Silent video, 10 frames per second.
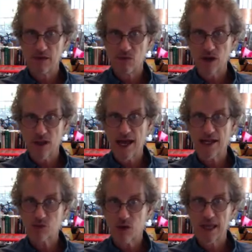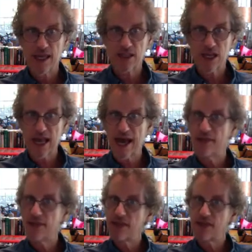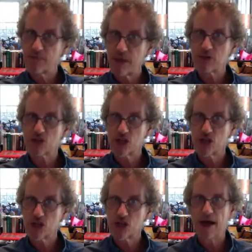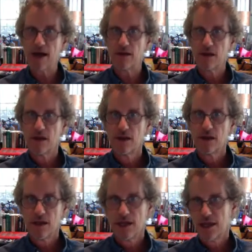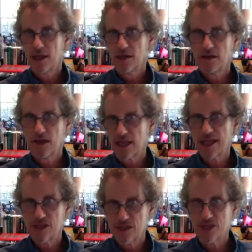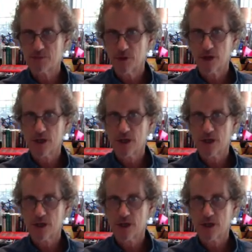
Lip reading: realized, well, he's a guy that I think people should know about. And it led to this book.